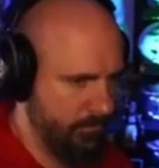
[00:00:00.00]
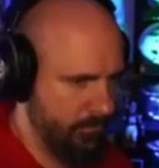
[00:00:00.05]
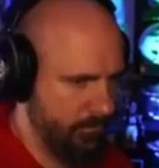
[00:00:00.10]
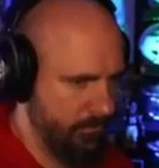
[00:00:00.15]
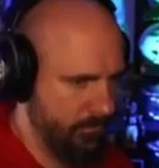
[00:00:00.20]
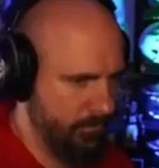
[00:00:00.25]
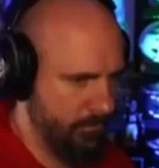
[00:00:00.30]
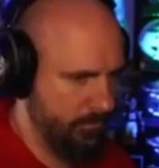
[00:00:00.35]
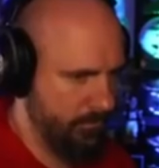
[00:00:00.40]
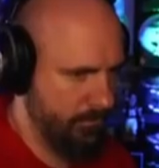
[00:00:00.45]

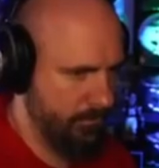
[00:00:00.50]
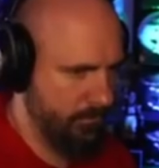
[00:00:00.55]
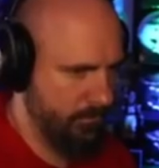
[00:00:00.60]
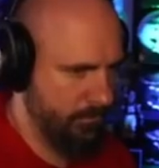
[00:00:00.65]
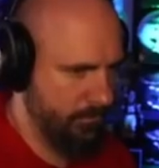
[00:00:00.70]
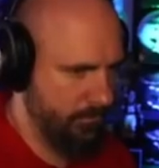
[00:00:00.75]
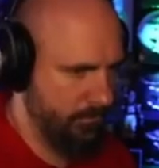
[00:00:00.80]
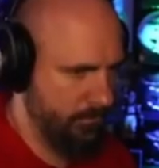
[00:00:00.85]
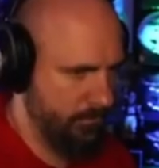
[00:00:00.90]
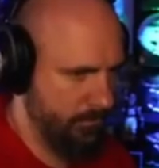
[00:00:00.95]

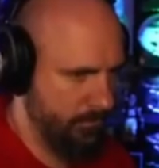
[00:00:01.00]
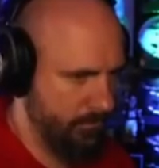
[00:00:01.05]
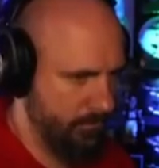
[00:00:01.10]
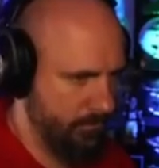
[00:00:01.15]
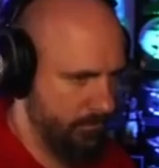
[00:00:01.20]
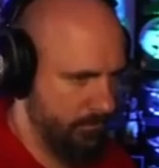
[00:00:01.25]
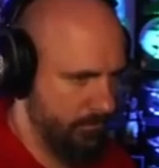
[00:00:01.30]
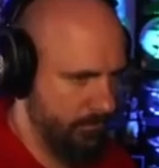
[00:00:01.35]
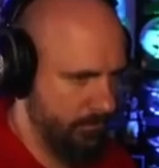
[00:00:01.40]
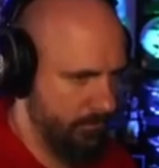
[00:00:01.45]

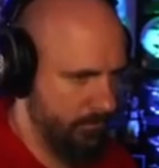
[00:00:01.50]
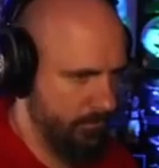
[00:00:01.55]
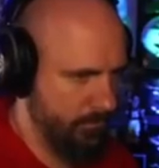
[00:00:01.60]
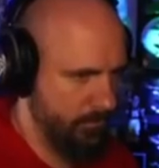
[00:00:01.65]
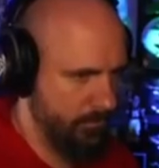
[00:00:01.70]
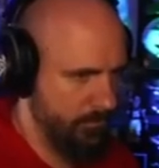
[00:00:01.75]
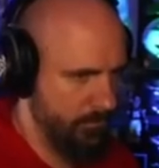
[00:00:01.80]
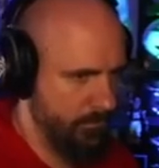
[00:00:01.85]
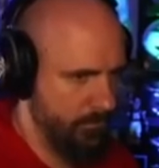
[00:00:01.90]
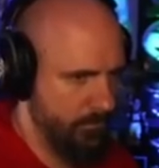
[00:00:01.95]

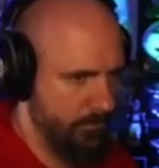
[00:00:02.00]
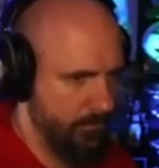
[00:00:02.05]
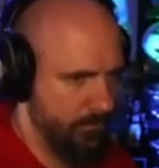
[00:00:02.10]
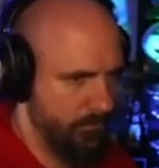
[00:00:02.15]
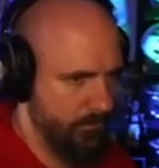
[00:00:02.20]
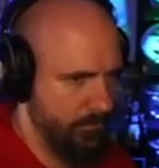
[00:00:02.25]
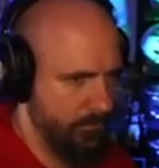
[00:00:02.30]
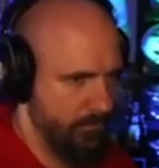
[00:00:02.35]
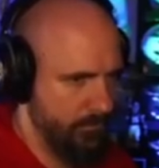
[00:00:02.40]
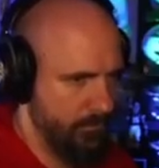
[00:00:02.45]

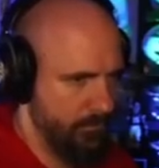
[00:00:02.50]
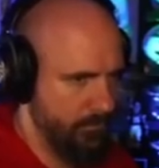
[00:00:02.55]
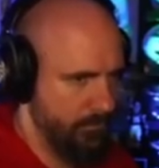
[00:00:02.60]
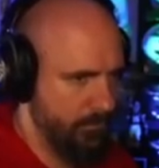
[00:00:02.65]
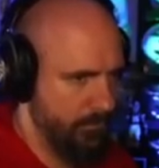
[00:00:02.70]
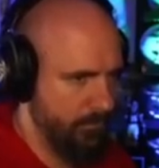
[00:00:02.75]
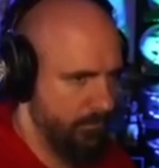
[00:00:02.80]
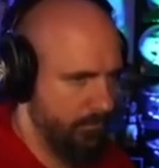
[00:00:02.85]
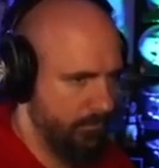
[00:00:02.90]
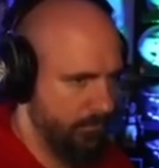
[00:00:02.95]

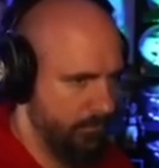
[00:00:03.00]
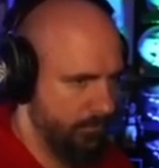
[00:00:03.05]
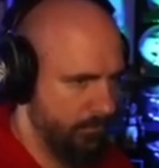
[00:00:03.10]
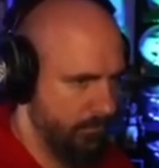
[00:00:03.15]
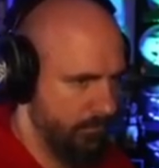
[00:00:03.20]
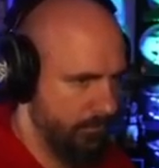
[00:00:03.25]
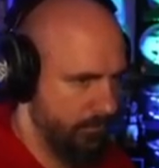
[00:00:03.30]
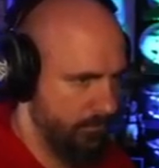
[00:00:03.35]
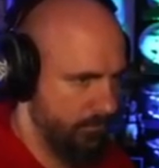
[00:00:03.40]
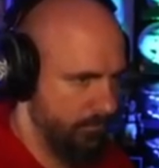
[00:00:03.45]

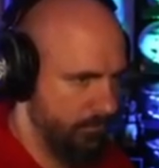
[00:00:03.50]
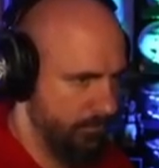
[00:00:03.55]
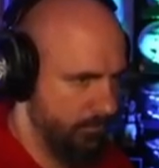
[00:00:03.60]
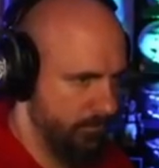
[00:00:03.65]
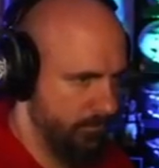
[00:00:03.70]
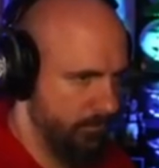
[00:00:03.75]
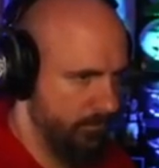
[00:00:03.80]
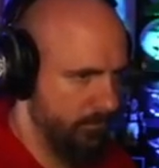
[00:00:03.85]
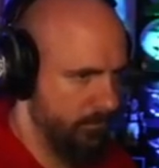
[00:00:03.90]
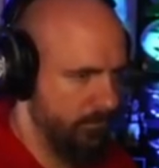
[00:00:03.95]

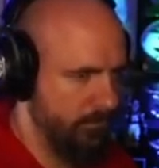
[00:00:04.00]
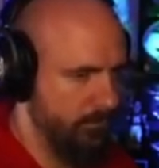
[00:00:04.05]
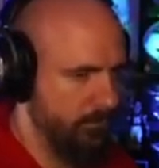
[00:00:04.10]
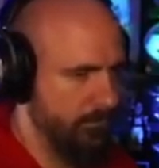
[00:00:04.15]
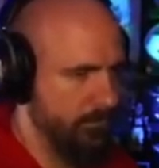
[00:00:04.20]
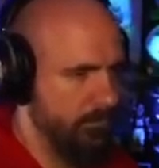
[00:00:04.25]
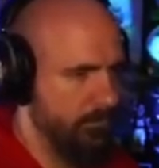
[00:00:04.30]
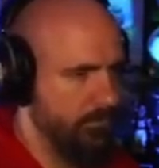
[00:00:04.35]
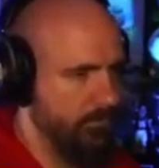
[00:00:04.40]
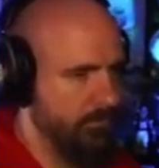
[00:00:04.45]

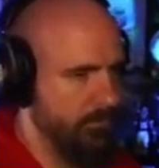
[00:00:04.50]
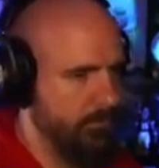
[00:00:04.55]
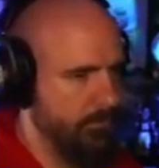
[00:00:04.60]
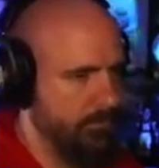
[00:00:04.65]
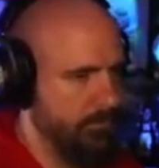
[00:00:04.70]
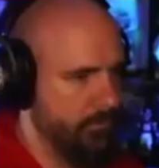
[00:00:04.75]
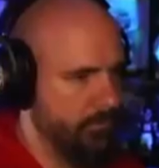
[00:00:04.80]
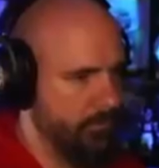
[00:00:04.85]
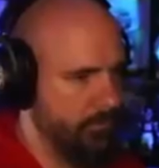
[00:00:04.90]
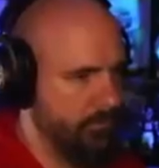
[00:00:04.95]

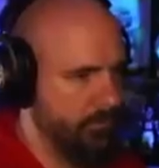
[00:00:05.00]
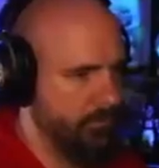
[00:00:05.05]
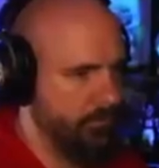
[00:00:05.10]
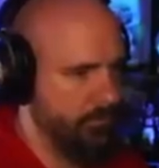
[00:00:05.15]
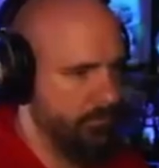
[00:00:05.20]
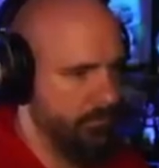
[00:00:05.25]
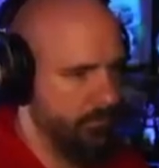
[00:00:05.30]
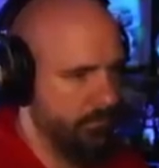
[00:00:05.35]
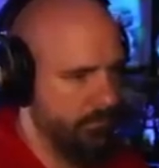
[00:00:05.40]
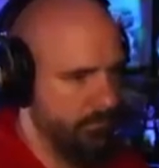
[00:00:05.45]

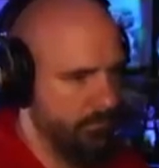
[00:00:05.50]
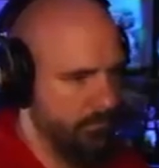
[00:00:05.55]
Nobody speaks.